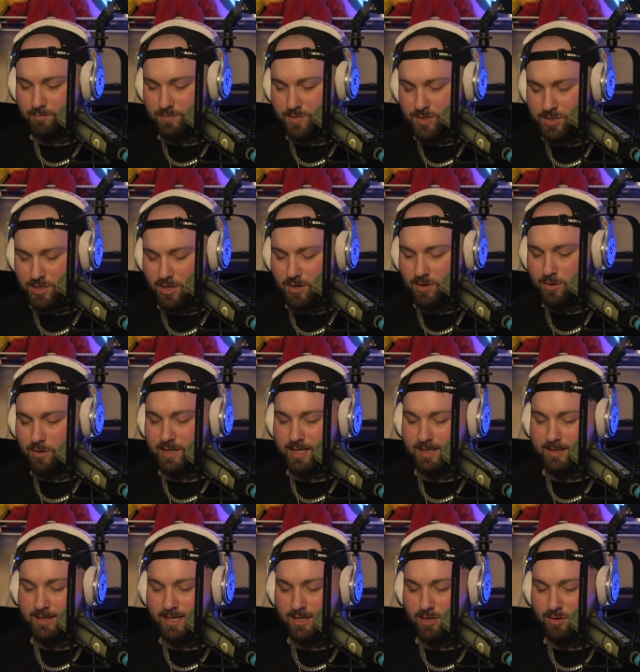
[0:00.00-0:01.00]
joke
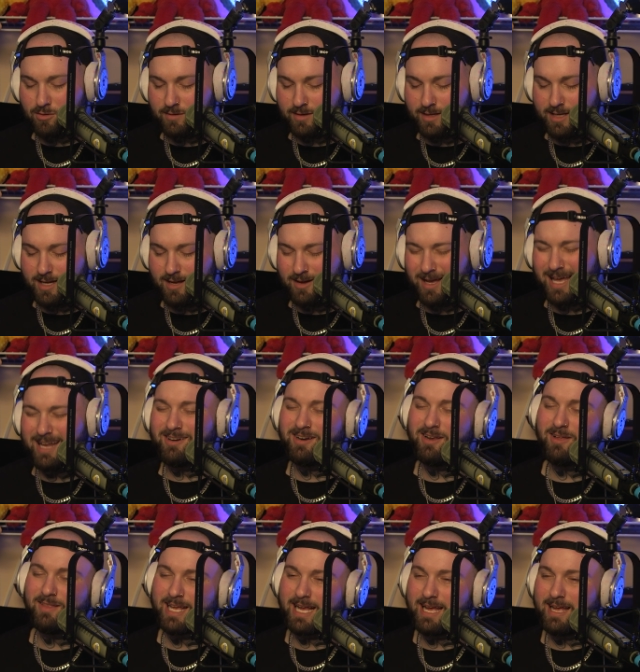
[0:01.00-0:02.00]
and like you know i don't
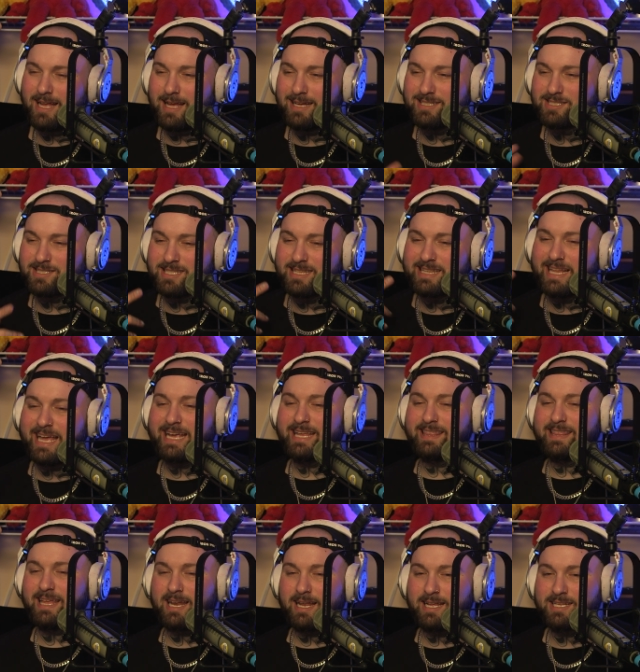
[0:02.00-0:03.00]
know like i just like
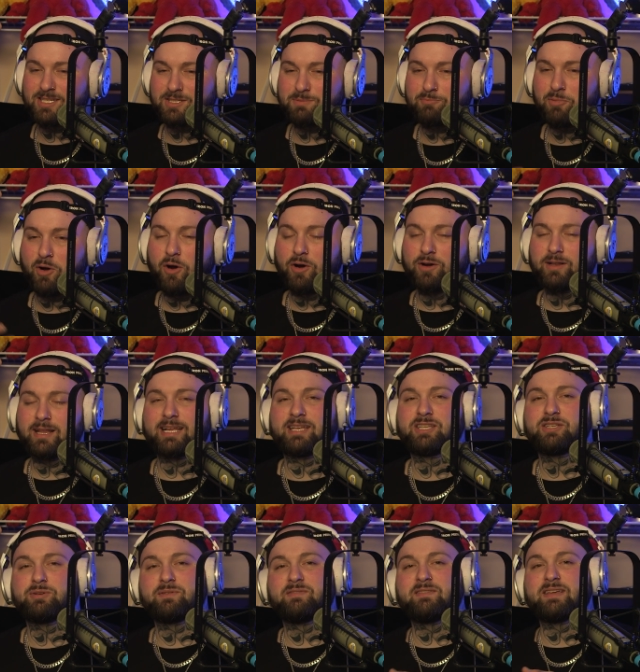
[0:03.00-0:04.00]
that it's just part like
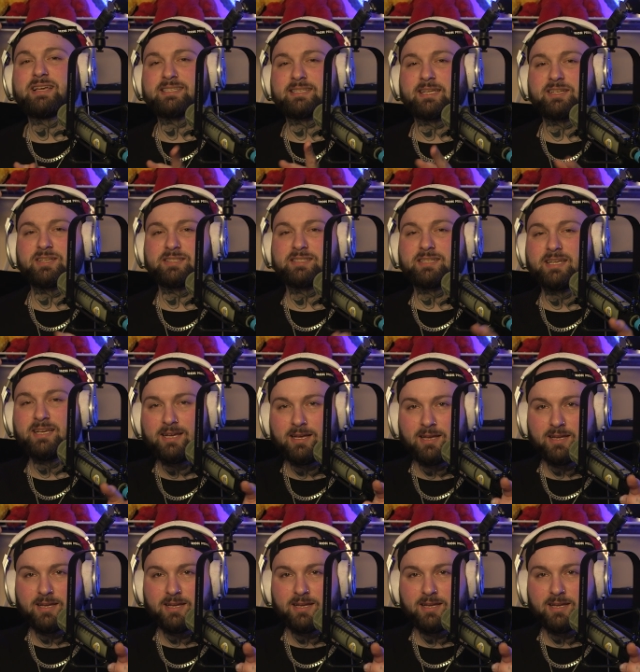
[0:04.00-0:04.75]
doing this i just